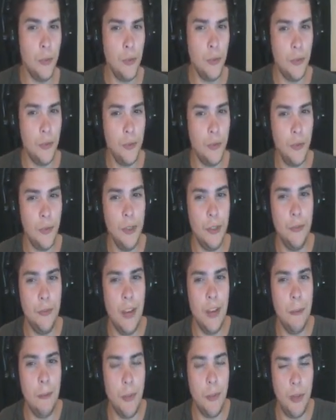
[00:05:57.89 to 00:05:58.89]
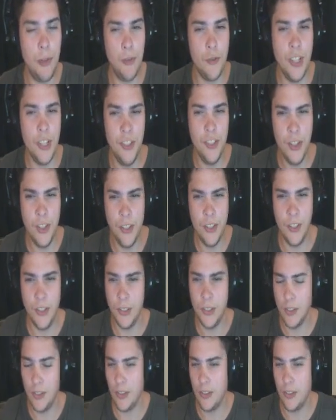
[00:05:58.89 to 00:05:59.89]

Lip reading: revamp 3 dungeons?